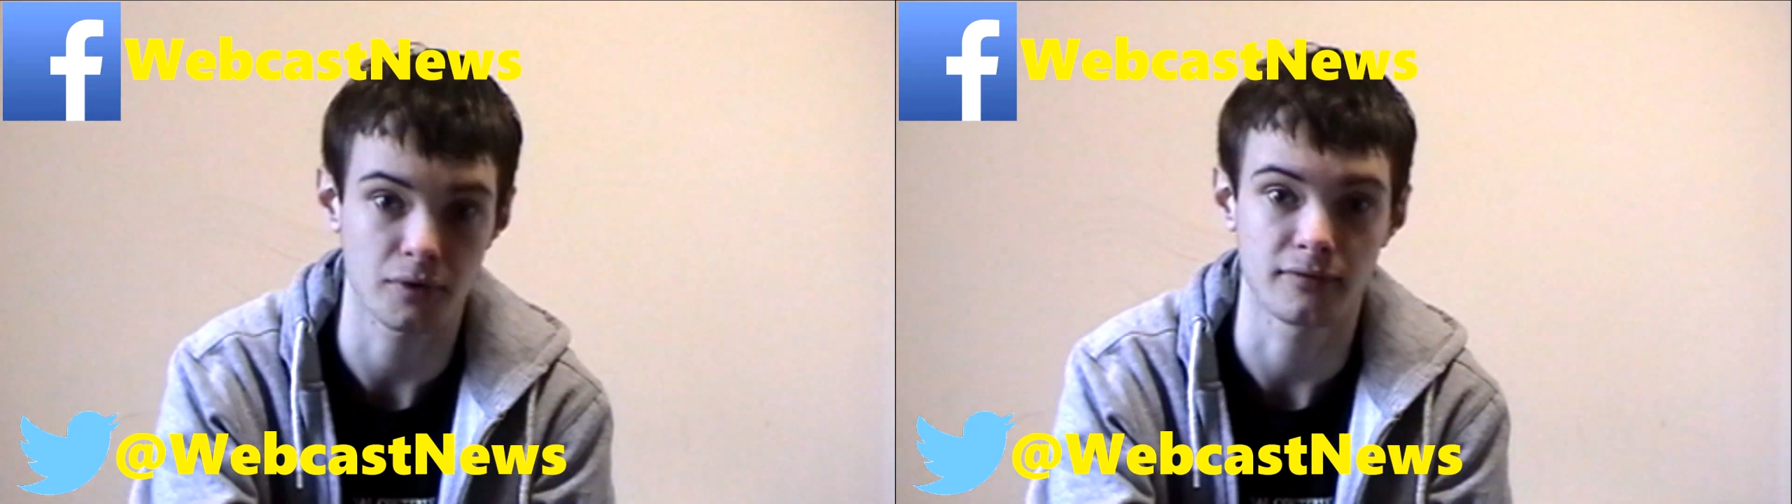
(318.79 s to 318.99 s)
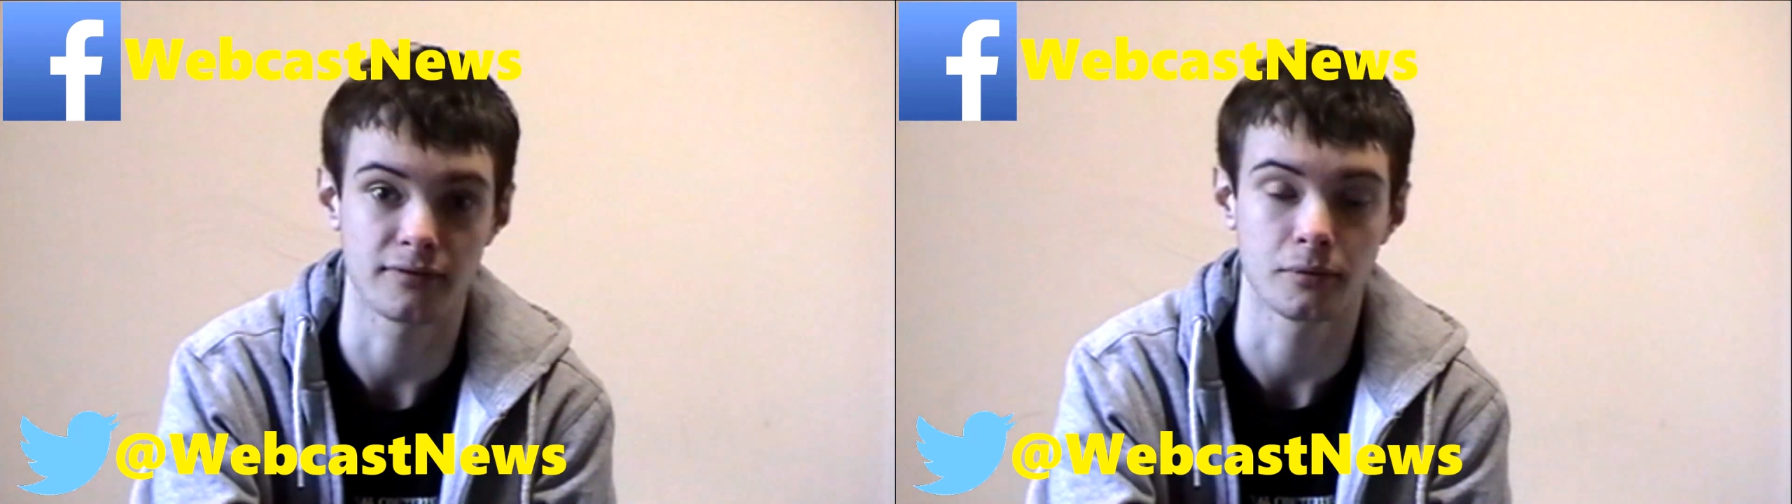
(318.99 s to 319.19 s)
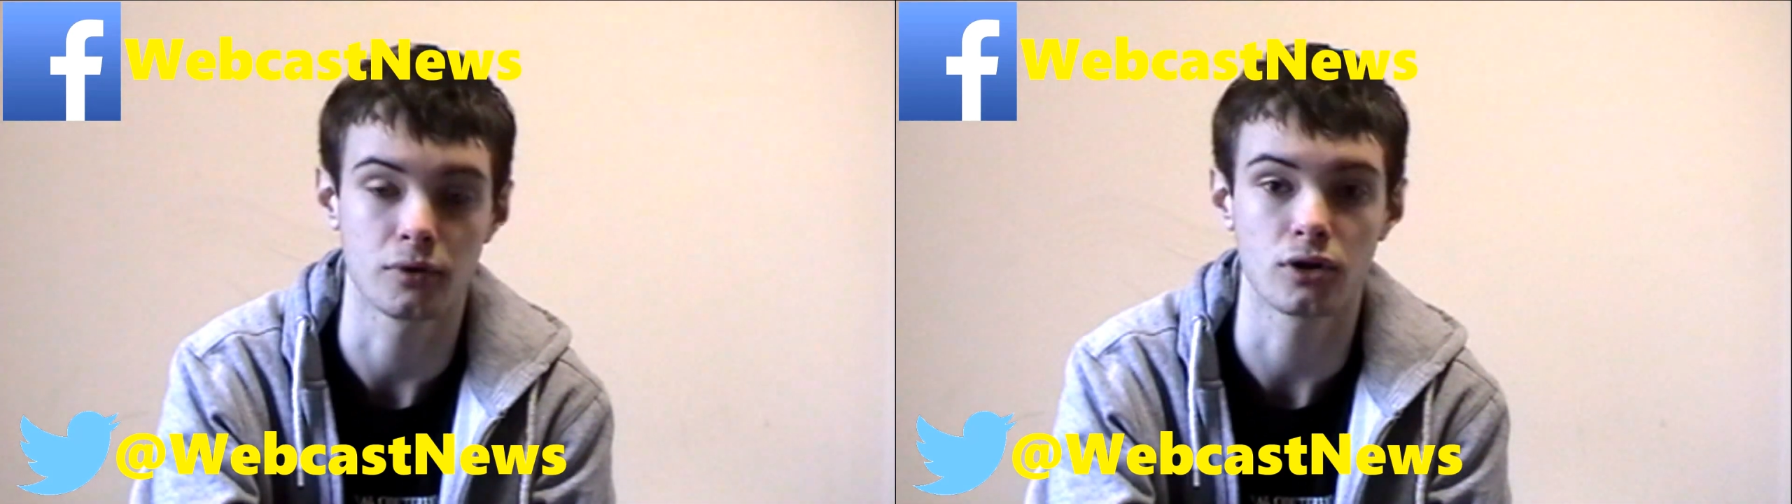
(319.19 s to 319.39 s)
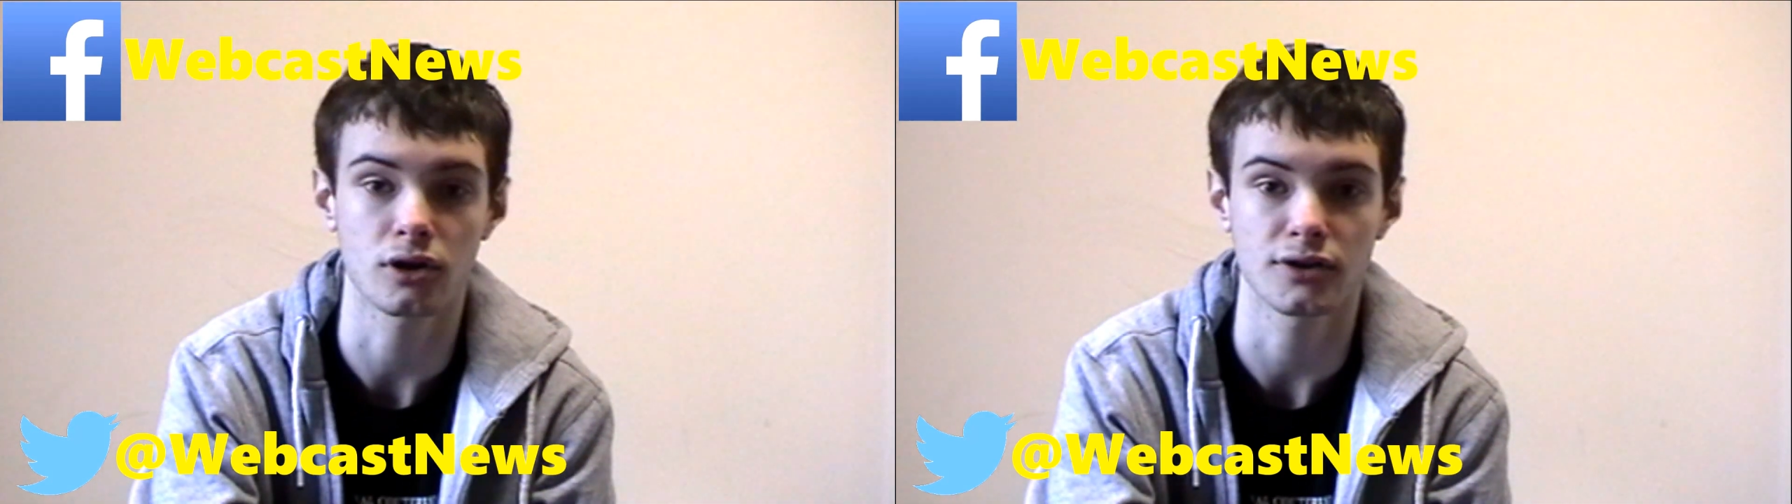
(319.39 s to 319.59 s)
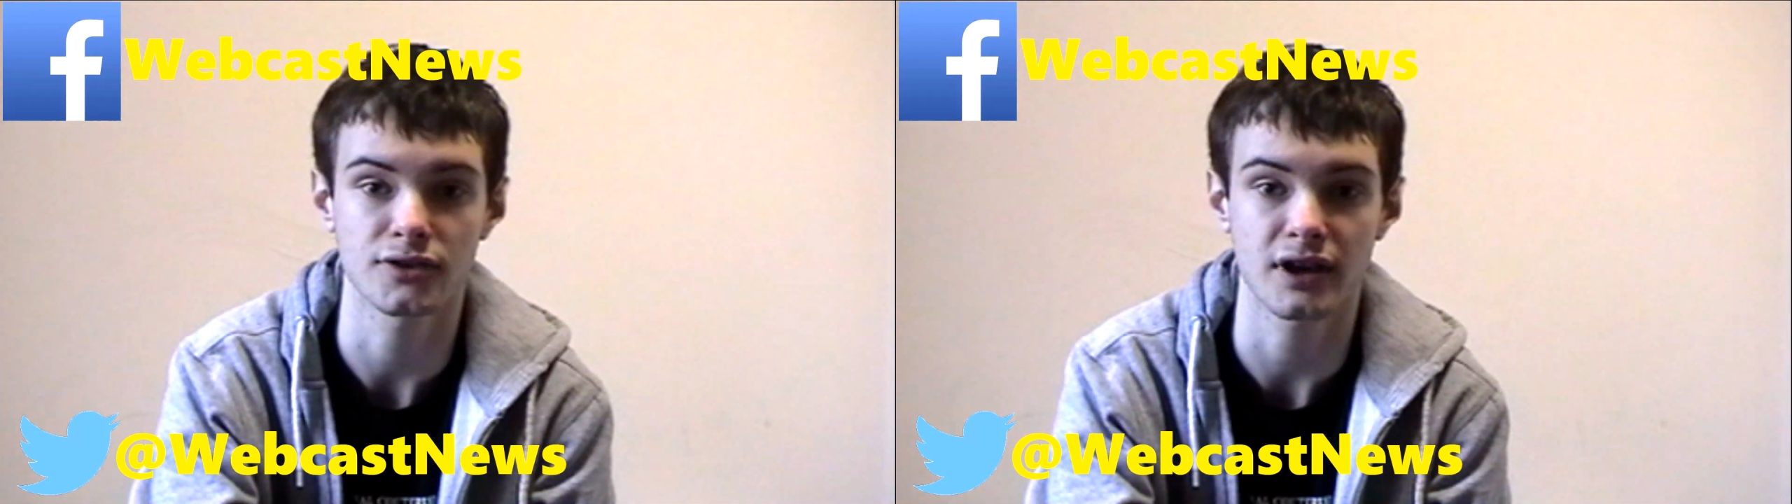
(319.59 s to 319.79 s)
button for more
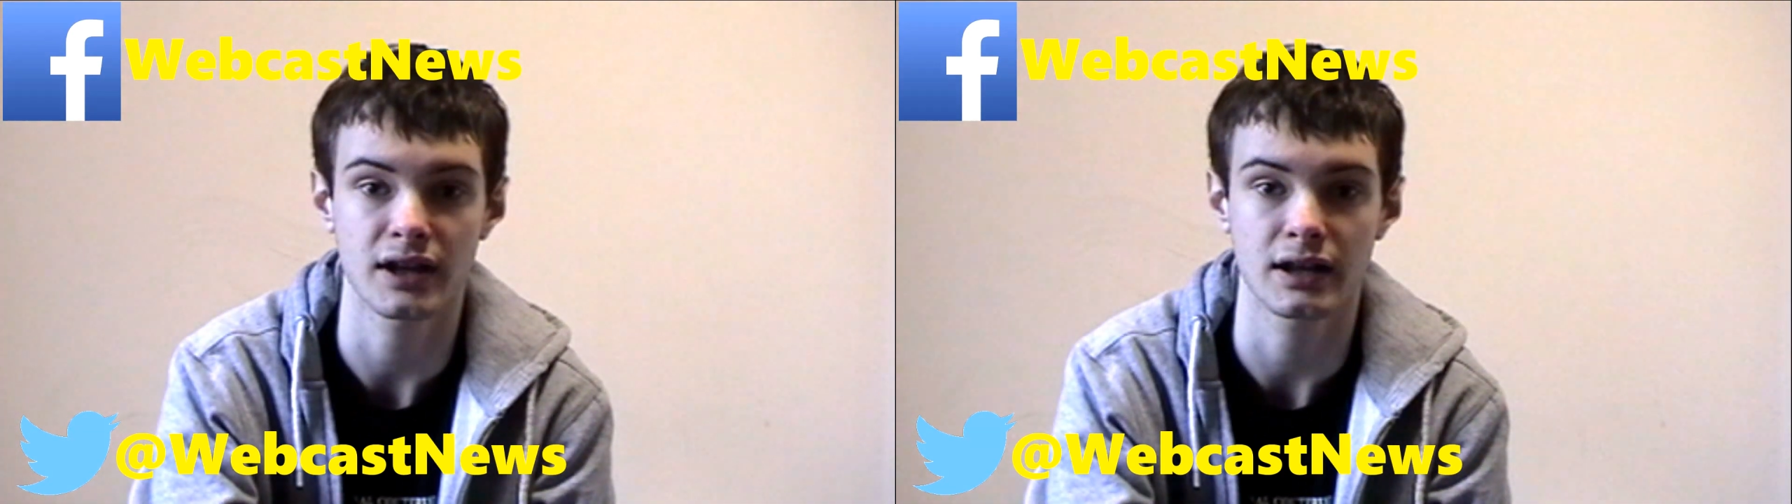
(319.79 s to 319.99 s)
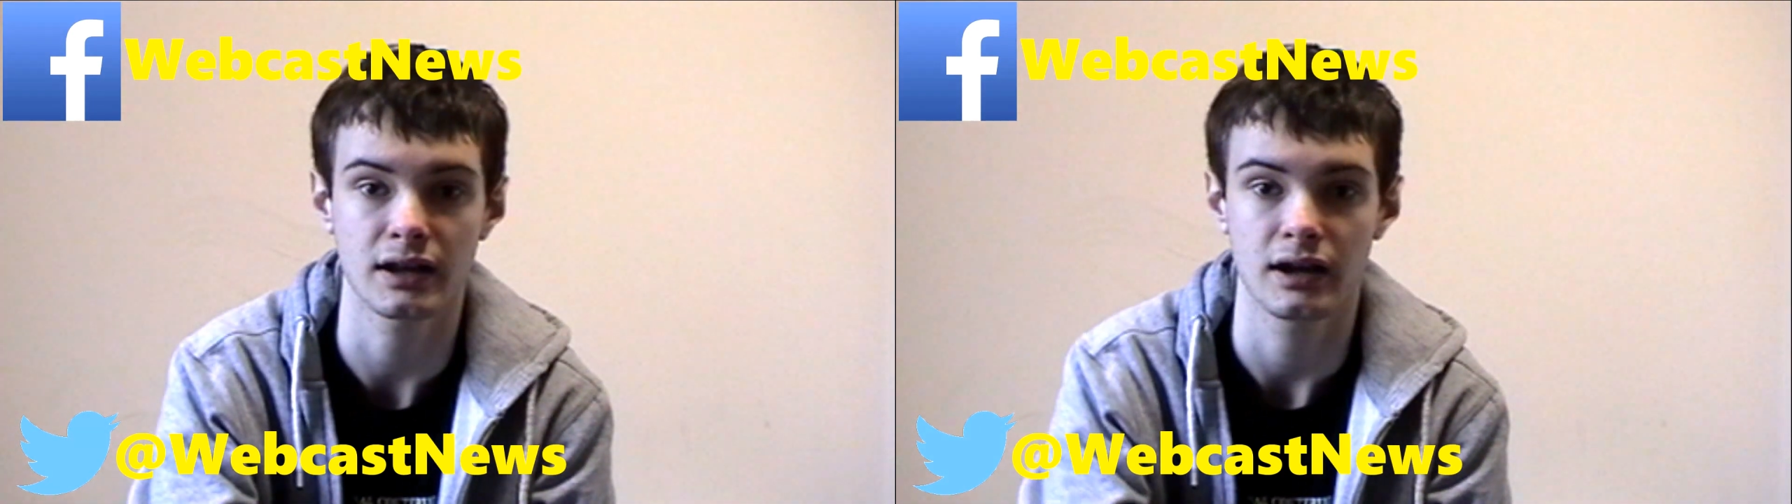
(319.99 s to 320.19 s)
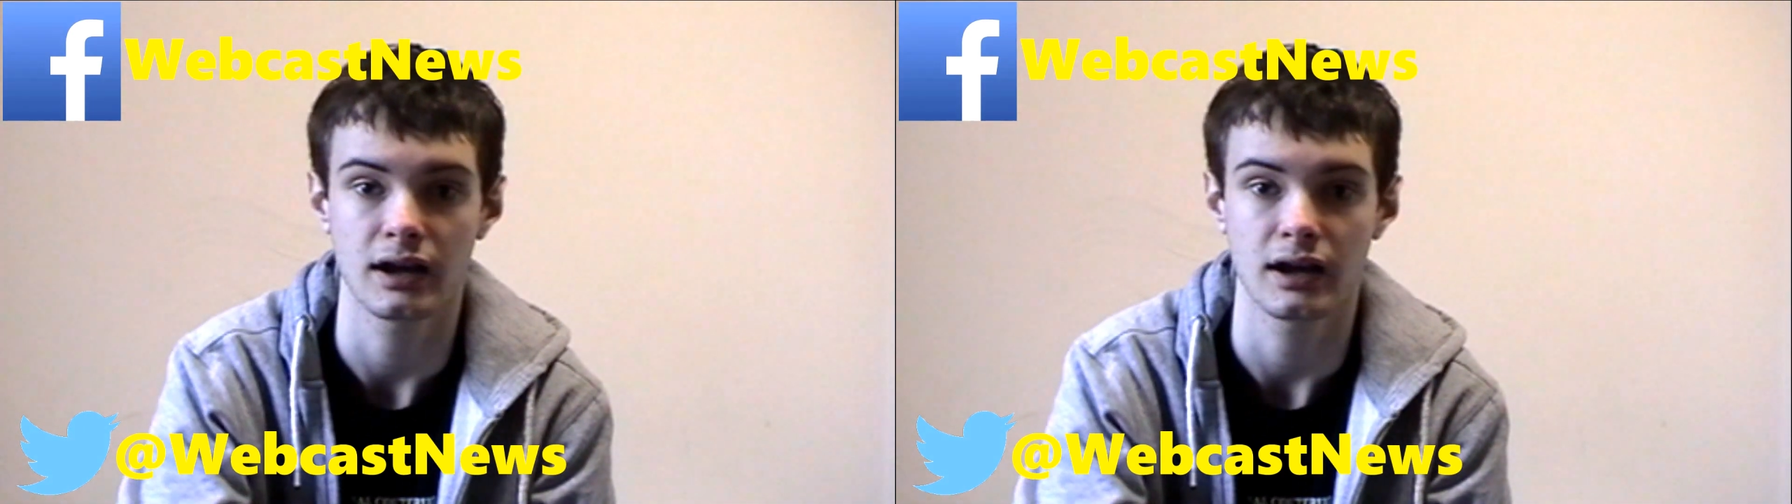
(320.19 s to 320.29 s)
content.